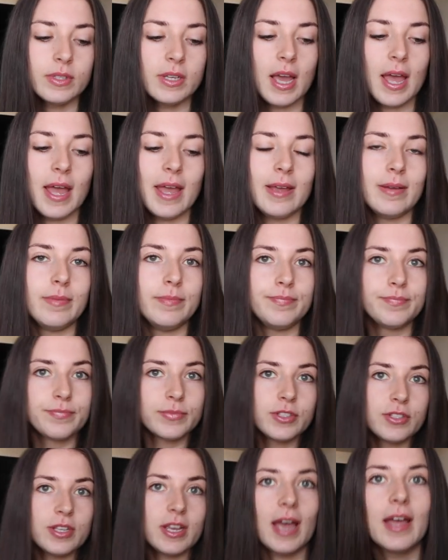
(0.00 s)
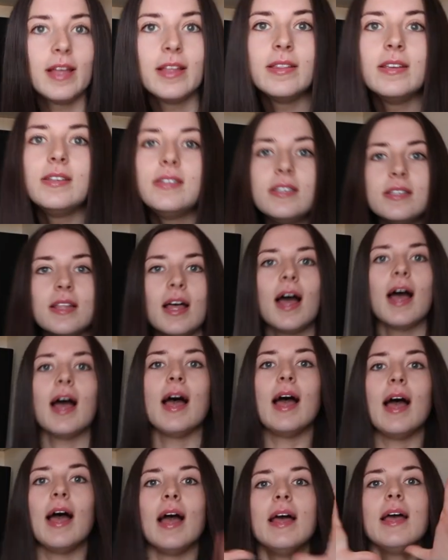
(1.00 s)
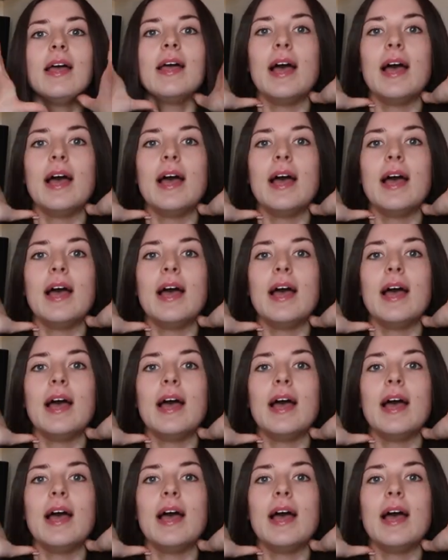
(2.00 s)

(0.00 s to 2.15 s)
So yeah, this is the hair.